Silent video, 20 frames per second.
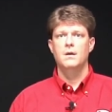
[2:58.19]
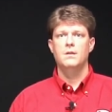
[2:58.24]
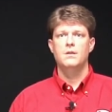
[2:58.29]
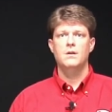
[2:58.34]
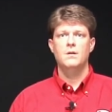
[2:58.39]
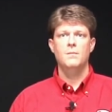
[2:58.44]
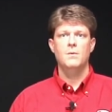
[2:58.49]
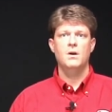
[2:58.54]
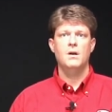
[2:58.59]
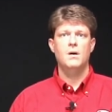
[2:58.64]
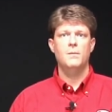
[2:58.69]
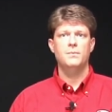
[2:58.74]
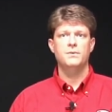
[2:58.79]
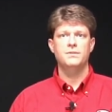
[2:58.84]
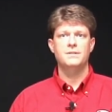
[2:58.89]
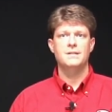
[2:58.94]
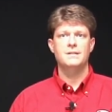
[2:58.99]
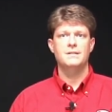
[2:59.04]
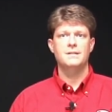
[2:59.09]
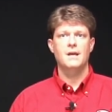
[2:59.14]

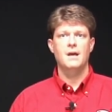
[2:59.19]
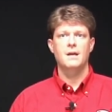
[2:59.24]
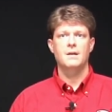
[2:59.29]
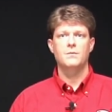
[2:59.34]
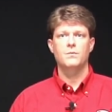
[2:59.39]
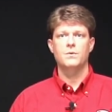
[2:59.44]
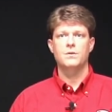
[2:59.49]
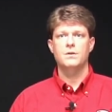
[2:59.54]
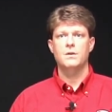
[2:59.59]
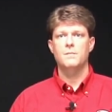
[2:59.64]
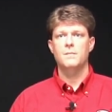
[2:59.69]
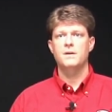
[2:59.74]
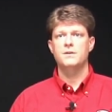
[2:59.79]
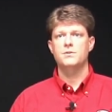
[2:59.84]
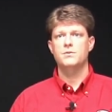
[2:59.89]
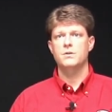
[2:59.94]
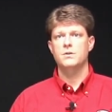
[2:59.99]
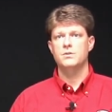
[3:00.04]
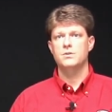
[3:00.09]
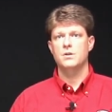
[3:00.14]
Thermocouples designed with their
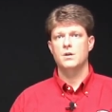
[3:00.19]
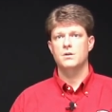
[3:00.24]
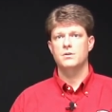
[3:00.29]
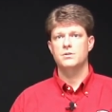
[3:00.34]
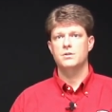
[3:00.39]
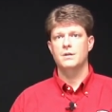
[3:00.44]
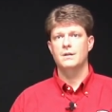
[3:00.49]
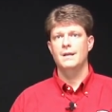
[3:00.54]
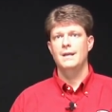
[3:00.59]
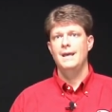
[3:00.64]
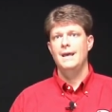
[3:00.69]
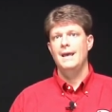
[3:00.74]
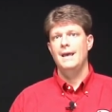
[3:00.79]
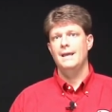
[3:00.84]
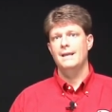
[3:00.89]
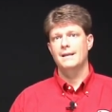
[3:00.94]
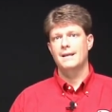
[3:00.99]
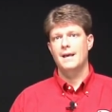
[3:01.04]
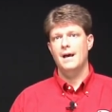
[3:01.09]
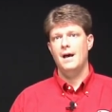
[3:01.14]
measuring junction in